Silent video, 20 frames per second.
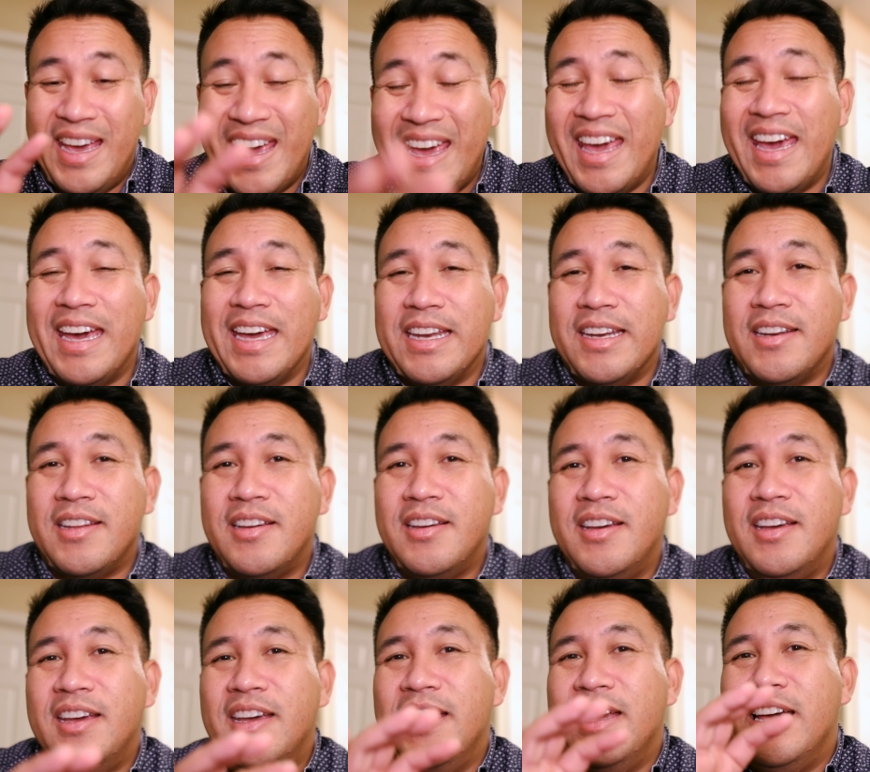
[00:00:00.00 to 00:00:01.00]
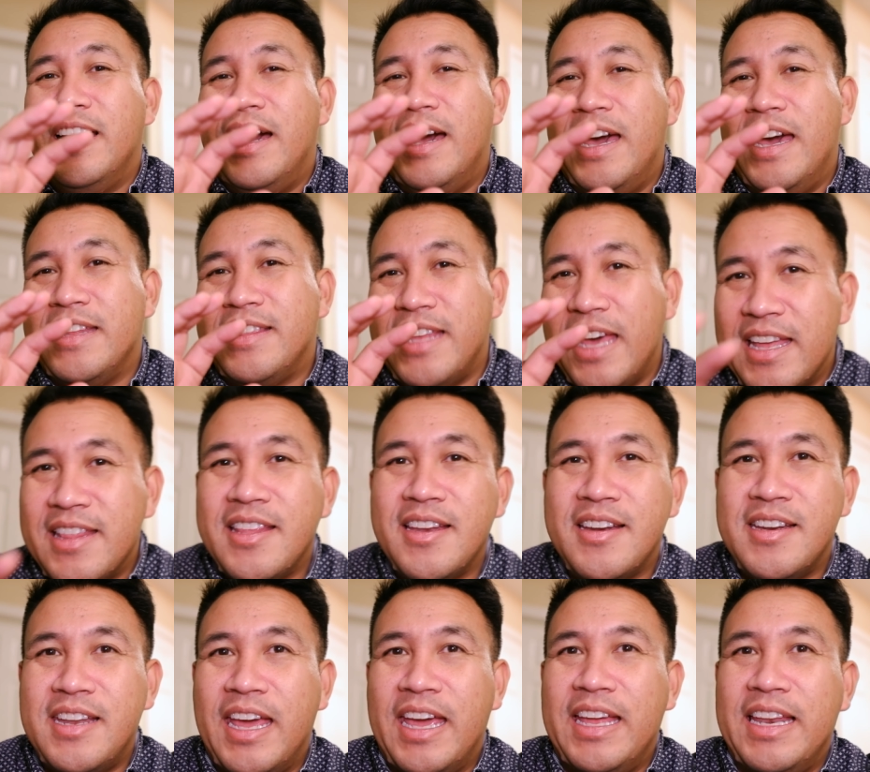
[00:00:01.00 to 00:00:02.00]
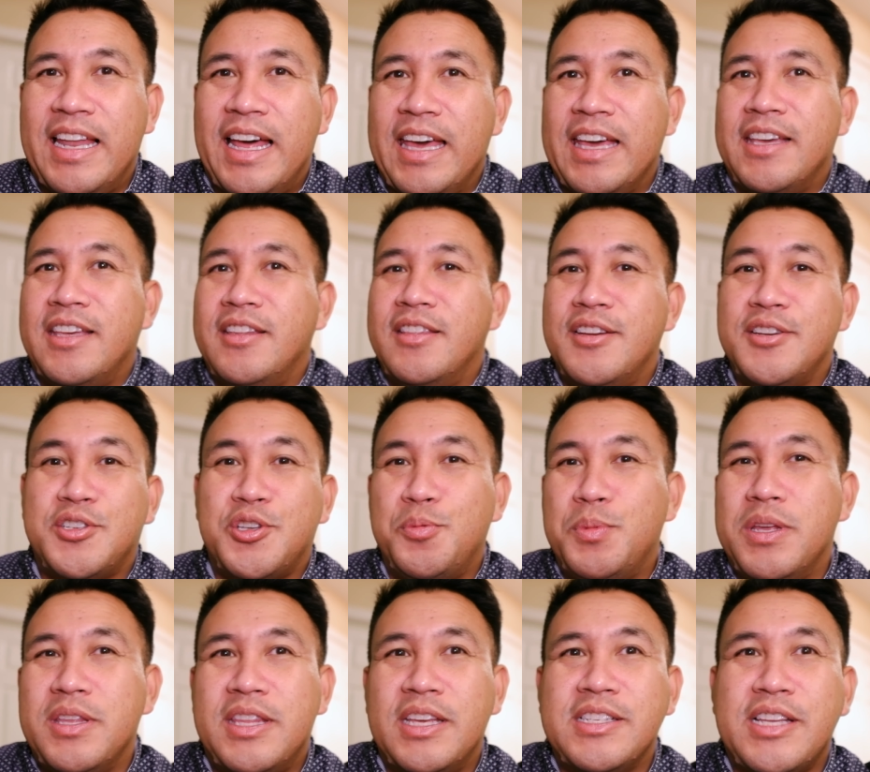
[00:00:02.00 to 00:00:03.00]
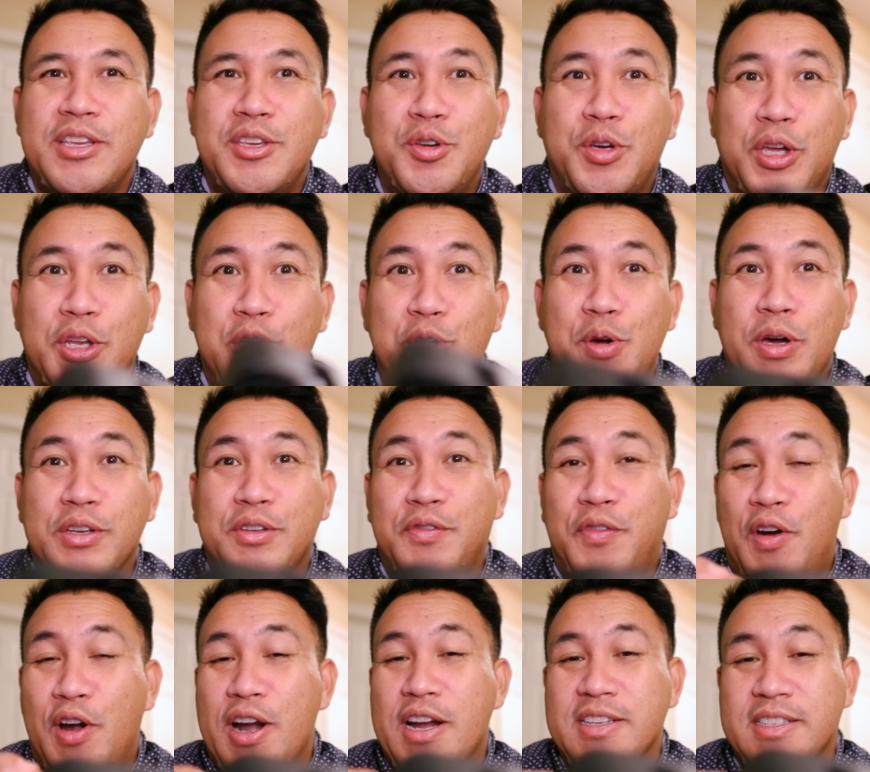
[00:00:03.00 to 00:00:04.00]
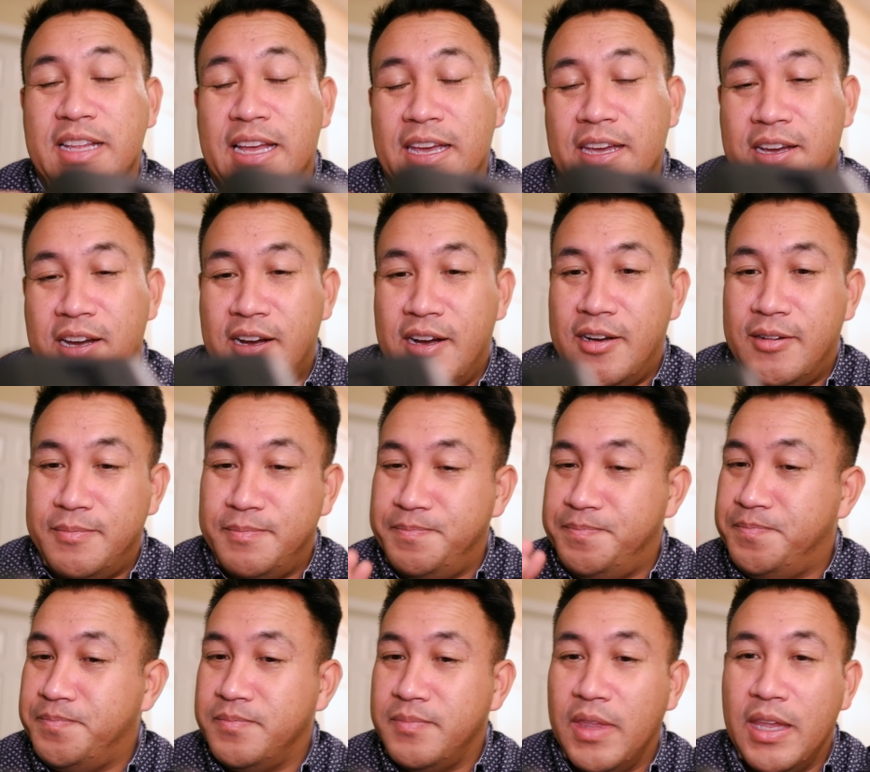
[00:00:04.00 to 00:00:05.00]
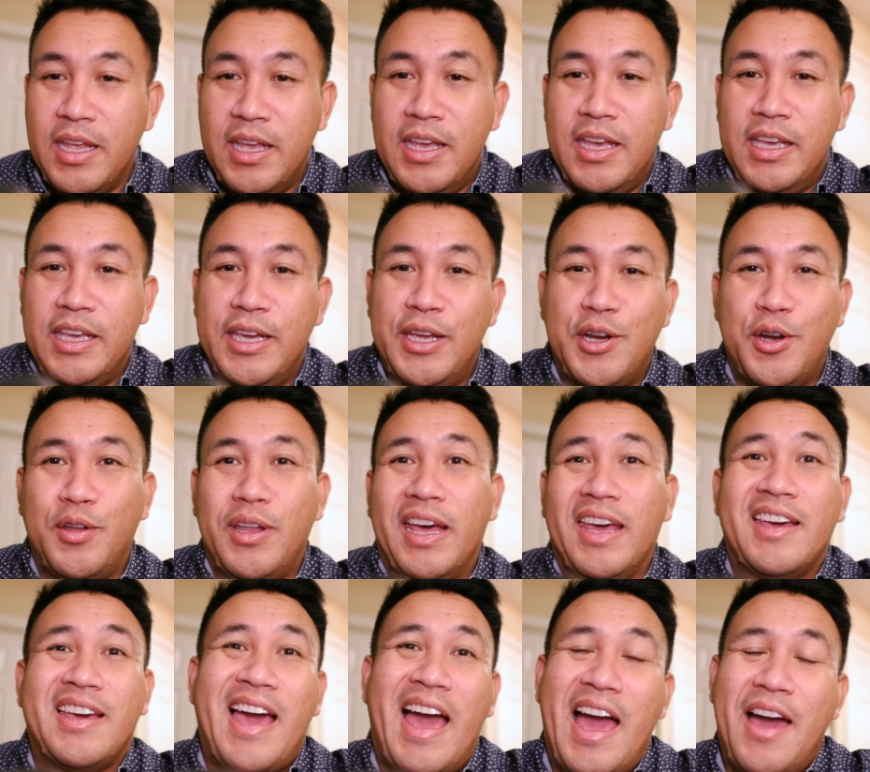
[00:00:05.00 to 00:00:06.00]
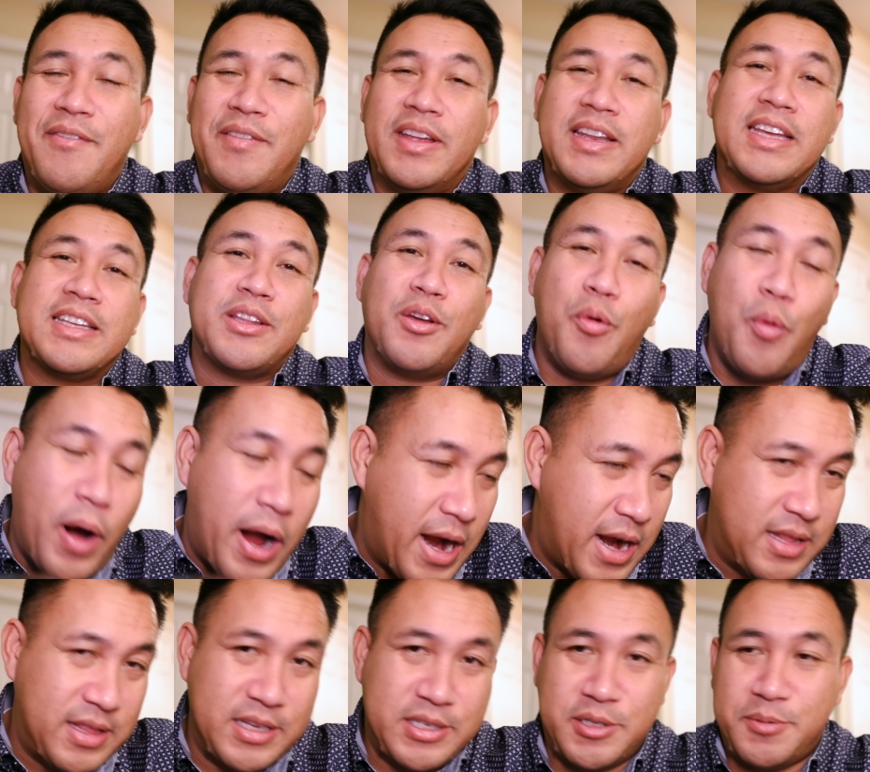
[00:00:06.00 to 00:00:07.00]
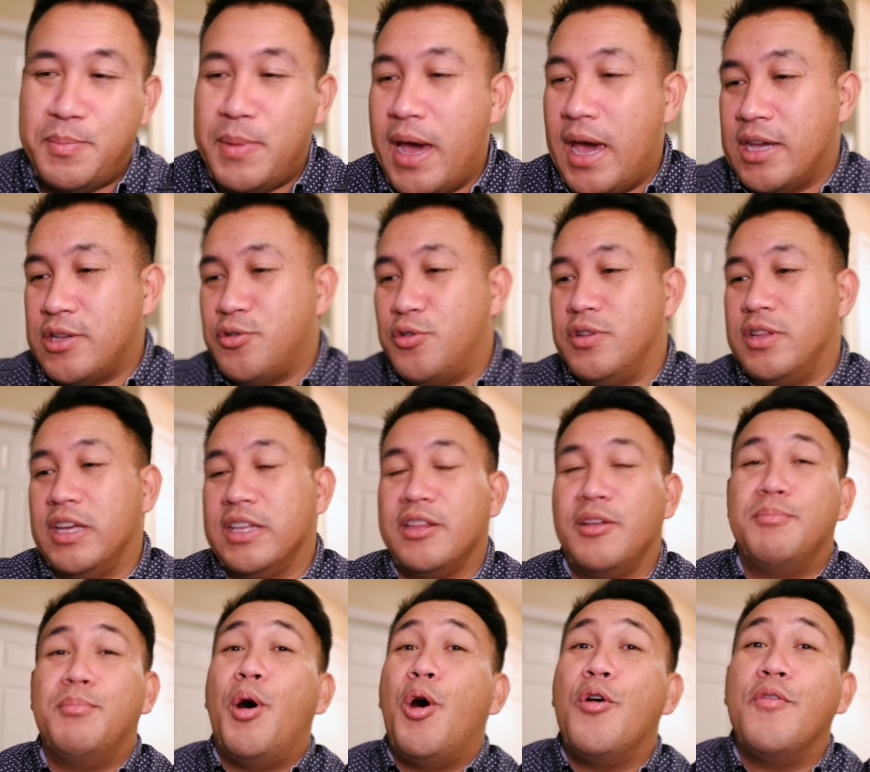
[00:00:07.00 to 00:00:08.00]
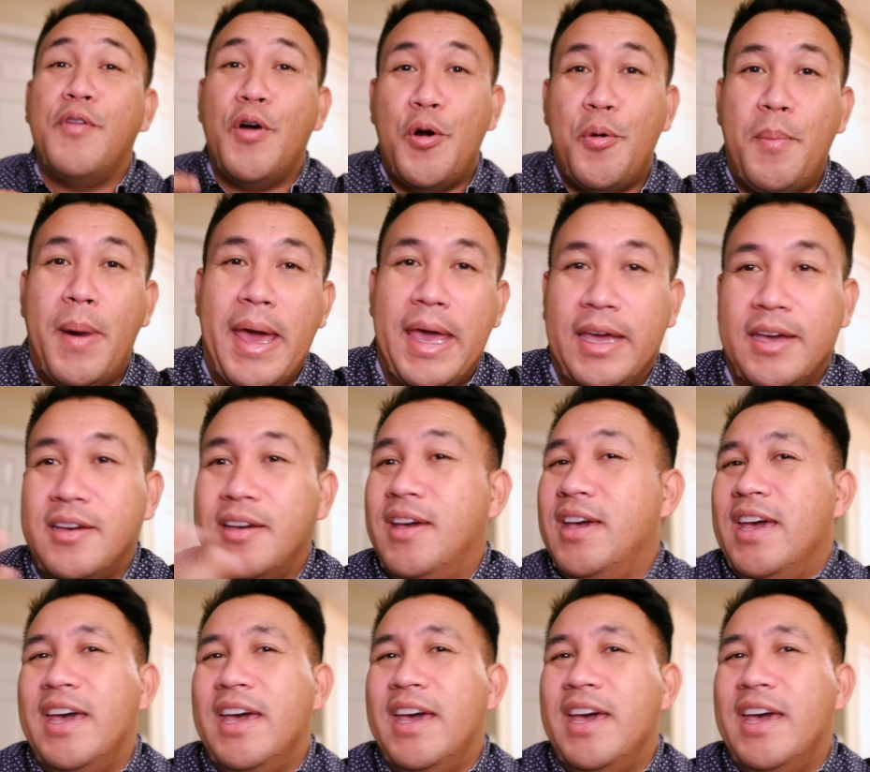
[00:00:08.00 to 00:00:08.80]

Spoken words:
And at the end of the day, like, there's so many things that you can do as far as like you know, like having like the wireless mics or like the mobile mic.